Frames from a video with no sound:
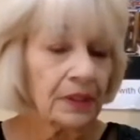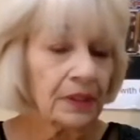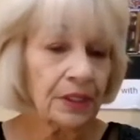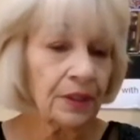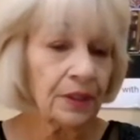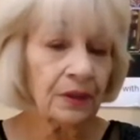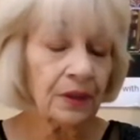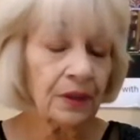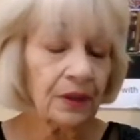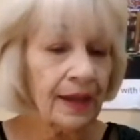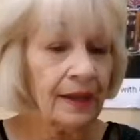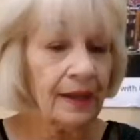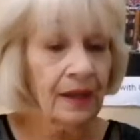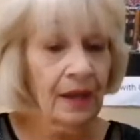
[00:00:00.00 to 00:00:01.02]
You know,
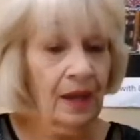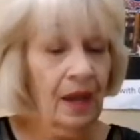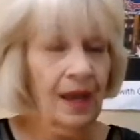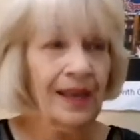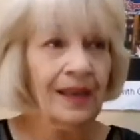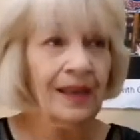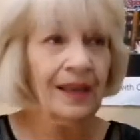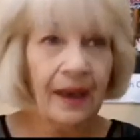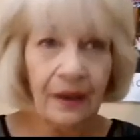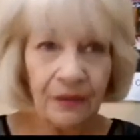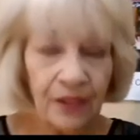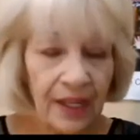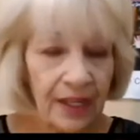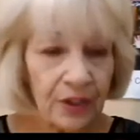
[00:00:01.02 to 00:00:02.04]
I
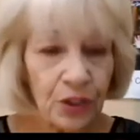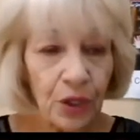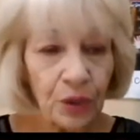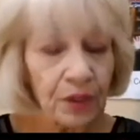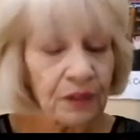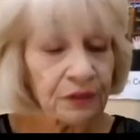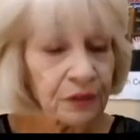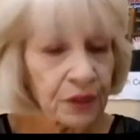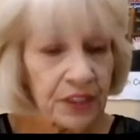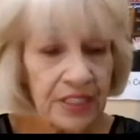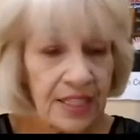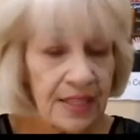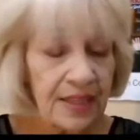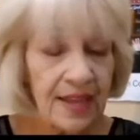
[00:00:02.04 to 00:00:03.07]
have like a total of
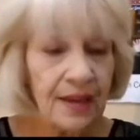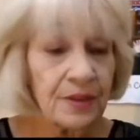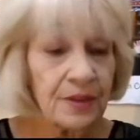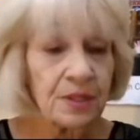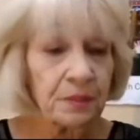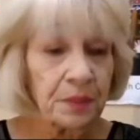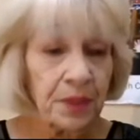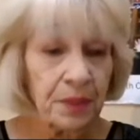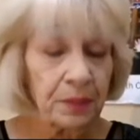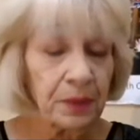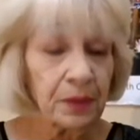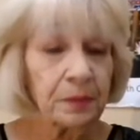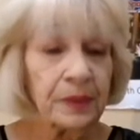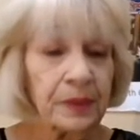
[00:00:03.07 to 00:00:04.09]
14,000
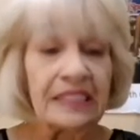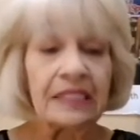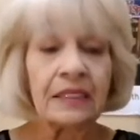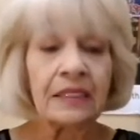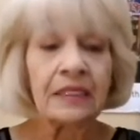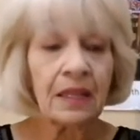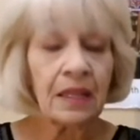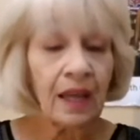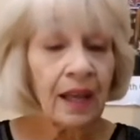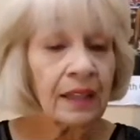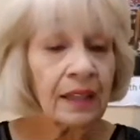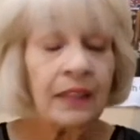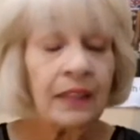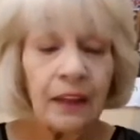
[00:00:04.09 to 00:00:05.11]
people, but I
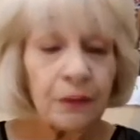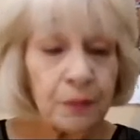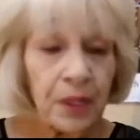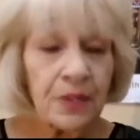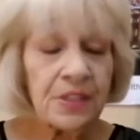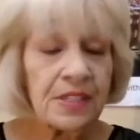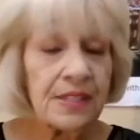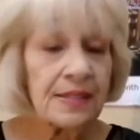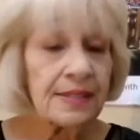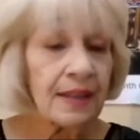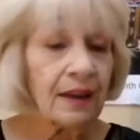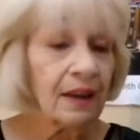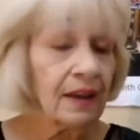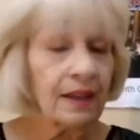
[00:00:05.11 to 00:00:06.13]
love posting
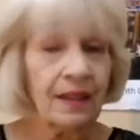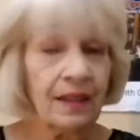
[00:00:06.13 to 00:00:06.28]
stuff.